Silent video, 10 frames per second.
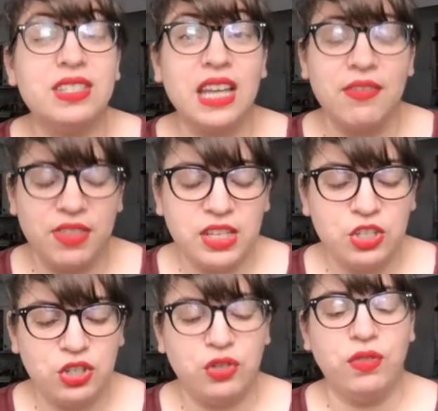deftly
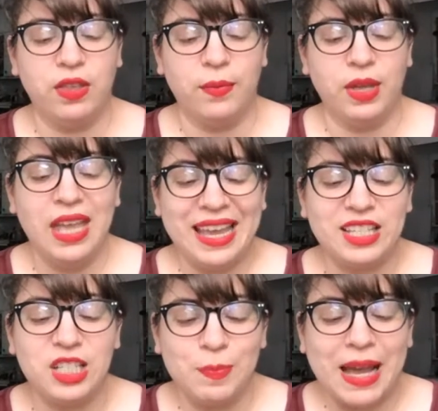chewed them,
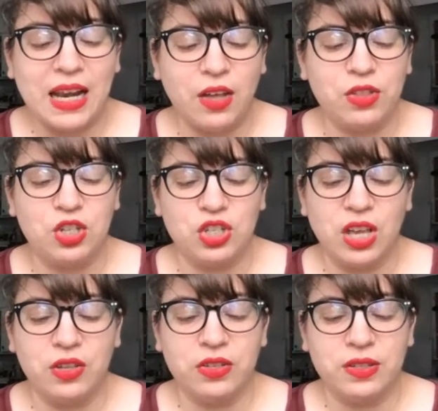and spat out the
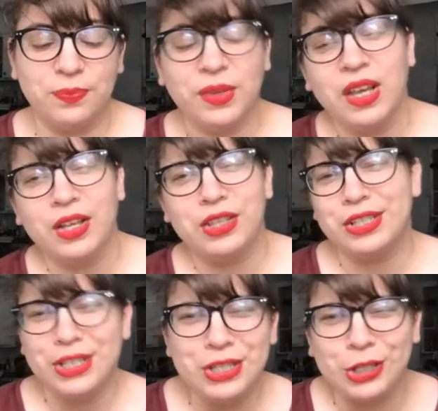shells.
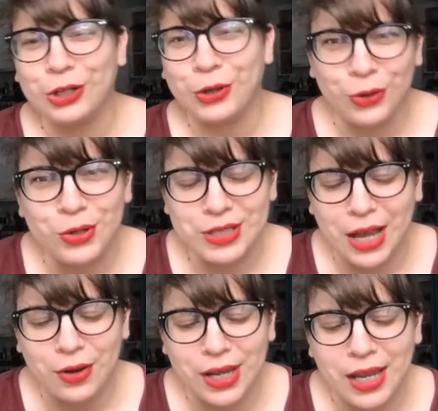This isn't a Girl
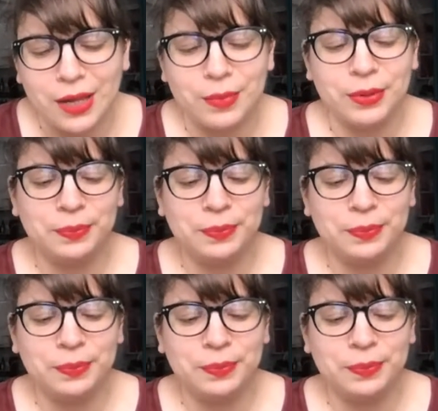Scout camp.